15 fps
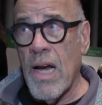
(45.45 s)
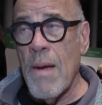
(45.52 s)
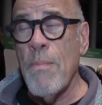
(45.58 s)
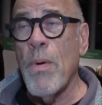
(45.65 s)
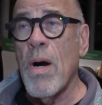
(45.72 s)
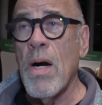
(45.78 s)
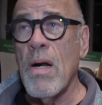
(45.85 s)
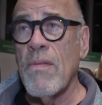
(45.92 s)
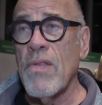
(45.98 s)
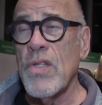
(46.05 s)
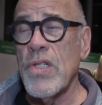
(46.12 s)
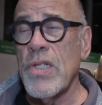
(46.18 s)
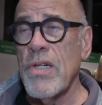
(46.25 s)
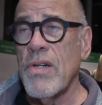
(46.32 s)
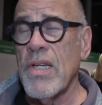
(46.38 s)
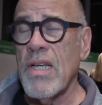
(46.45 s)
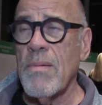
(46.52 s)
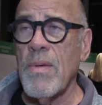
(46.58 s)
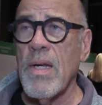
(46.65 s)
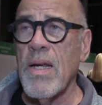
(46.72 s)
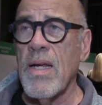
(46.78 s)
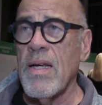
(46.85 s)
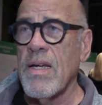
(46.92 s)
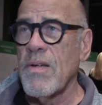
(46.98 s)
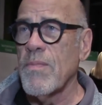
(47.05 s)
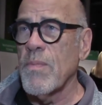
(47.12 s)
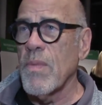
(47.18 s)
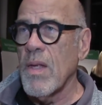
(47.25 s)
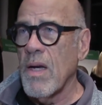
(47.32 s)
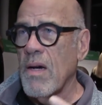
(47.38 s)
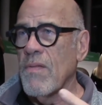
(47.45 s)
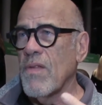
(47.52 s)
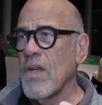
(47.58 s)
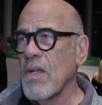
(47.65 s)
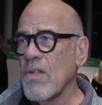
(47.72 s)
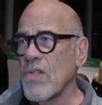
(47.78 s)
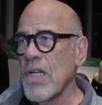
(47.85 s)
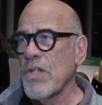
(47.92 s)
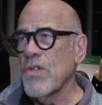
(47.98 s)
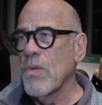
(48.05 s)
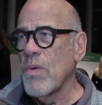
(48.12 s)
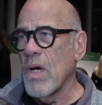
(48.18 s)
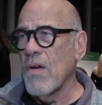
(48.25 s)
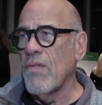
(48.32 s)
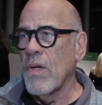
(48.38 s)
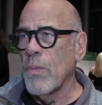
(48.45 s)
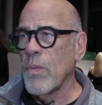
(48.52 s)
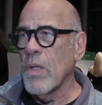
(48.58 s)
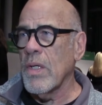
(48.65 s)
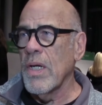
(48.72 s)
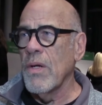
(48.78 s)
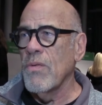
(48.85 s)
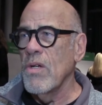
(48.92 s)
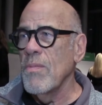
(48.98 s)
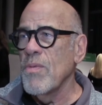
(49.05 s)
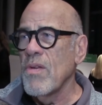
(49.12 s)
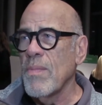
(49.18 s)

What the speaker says: I'm part of the steering committee of the Central Waterfront Working Group.